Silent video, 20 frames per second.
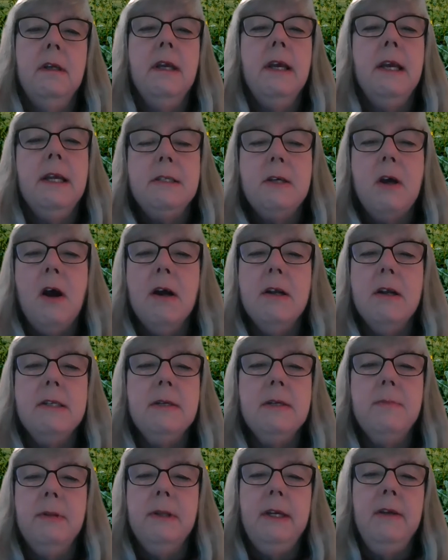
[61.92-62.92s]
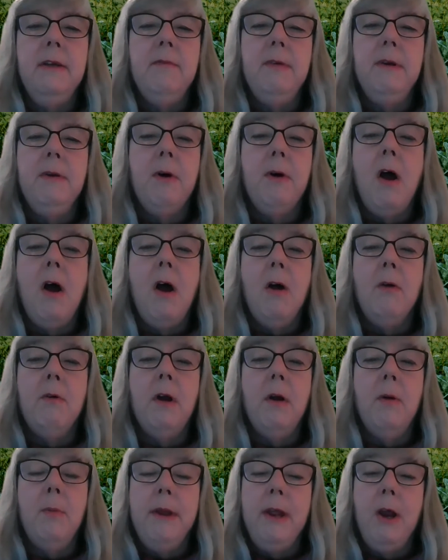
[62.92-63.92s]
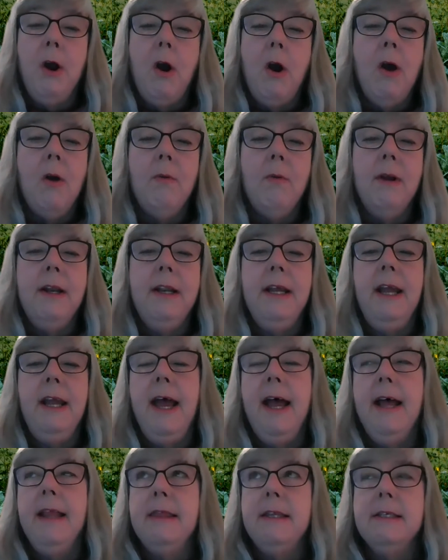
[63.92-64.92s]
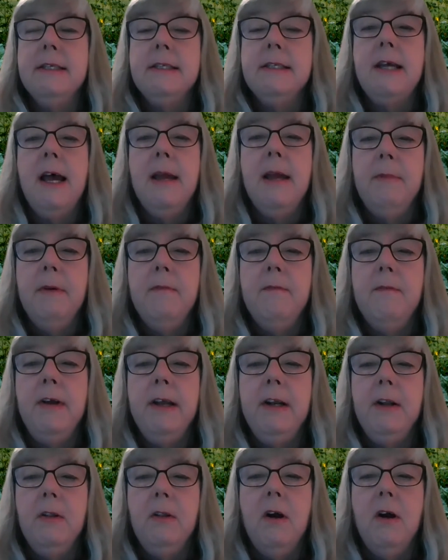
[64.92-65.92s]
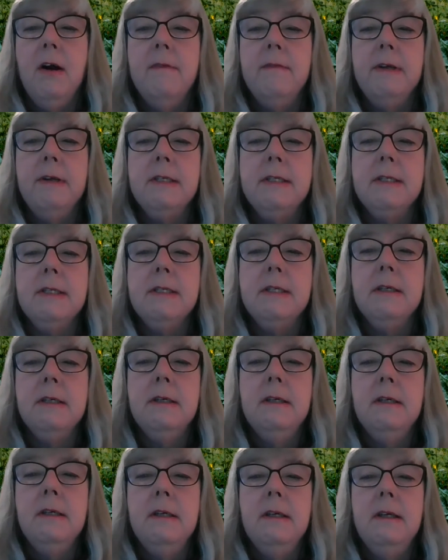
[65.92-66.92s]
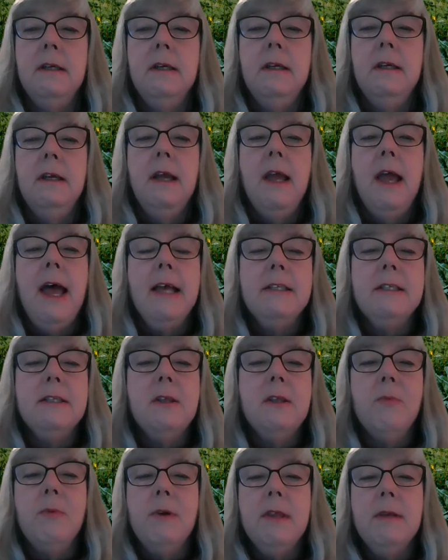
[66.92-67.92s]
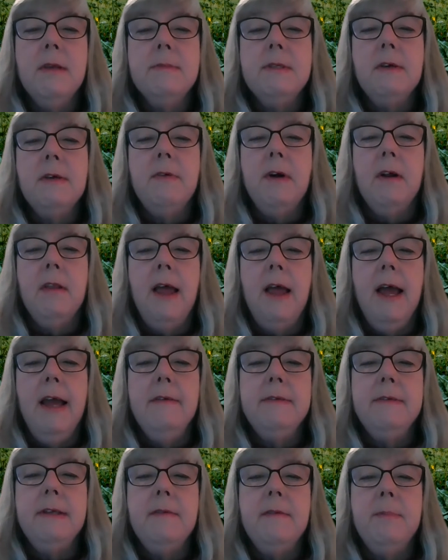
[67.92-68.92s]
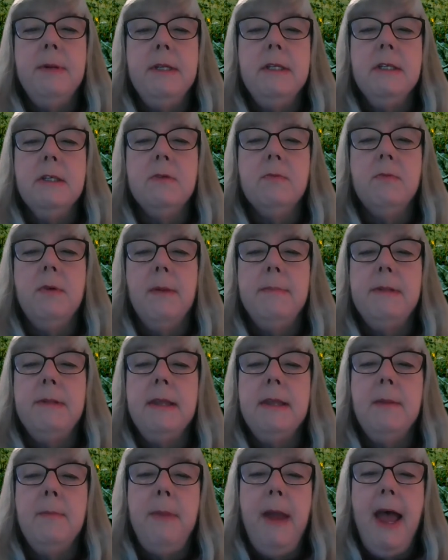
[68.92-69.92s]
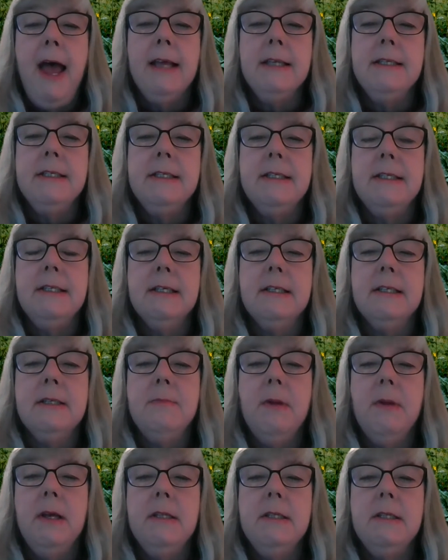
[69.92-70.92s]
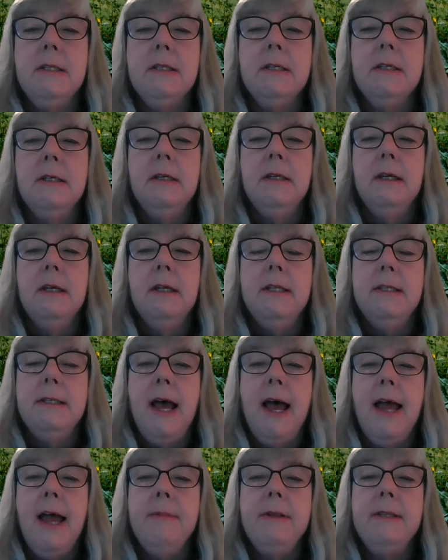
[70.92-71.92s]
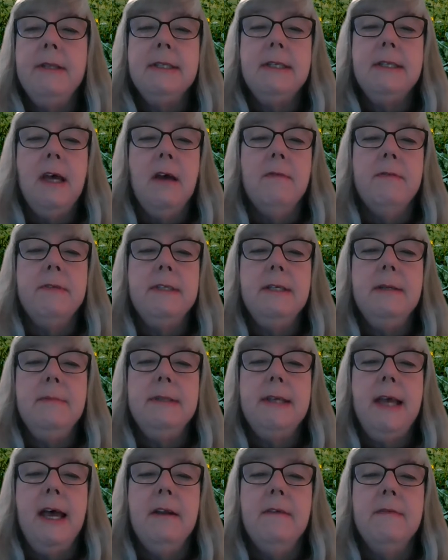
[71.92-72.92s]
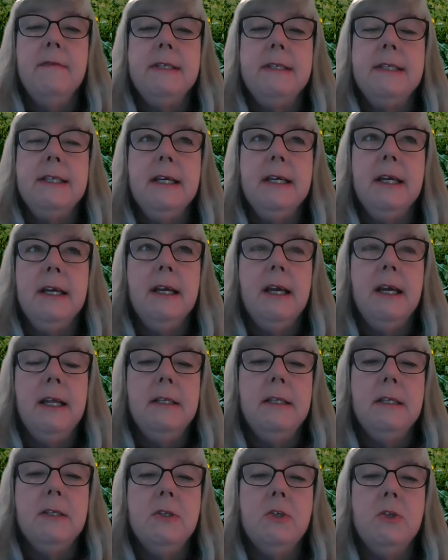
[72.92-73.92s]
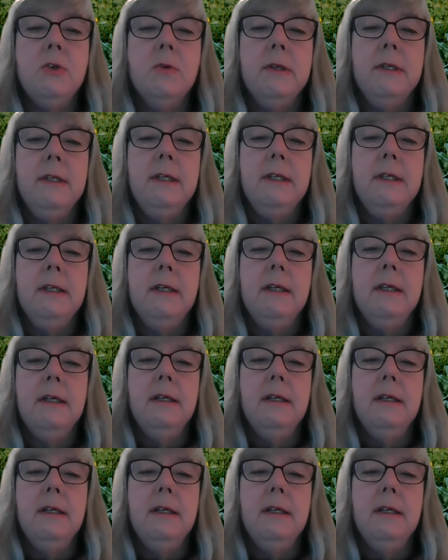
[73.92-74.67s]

It's hard to believe we are already at this time of final harvest. As the rhythms of our lives have been disrupted the past 6 months, time itself seems out of sync and disjointed.